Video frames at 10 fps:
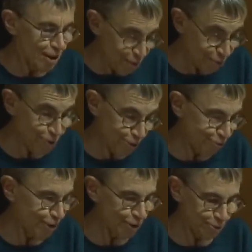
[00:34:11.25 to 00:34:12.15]

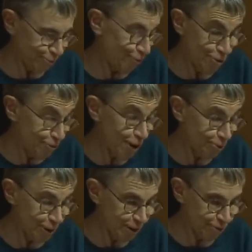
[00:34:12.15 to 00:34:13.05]

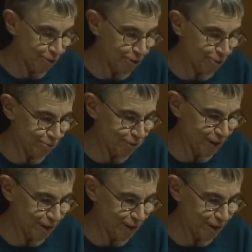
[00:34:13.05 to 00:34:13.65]
Fadwa and for